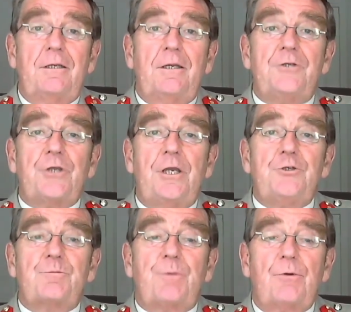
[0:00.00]
his
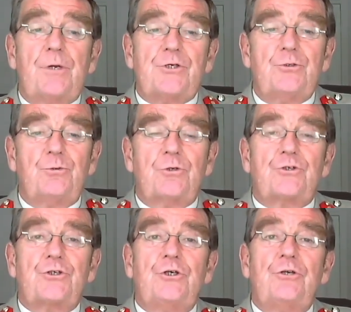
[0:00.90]
inspirational
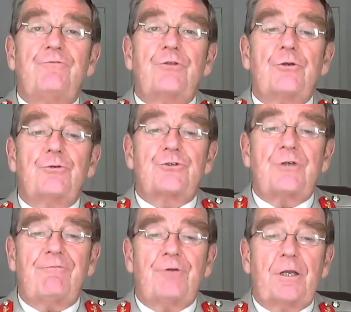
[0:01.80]
concern for those
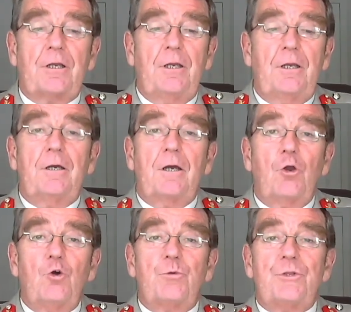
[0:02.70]
suffering,
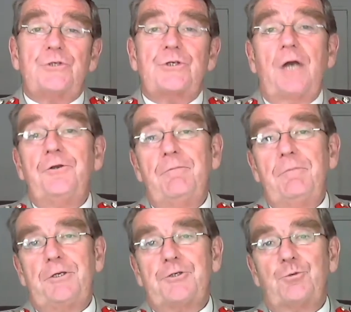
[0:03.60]
along with his
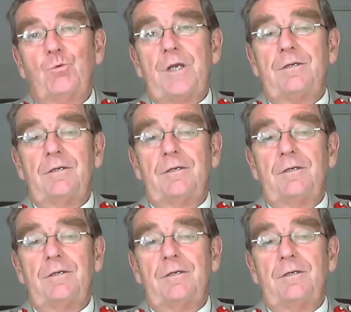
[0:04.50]
undiminished wit,